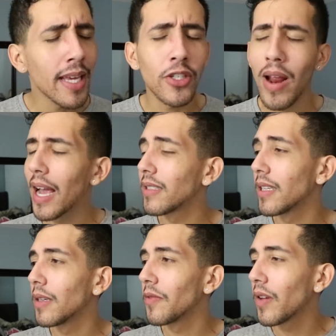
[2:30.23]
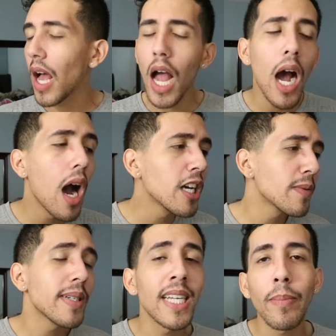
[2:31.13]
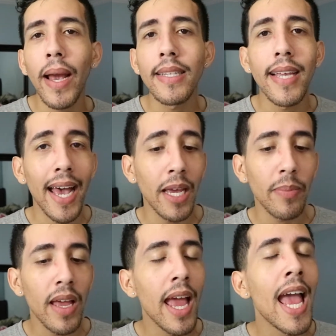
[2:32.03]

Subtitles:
attractive, 100% my type,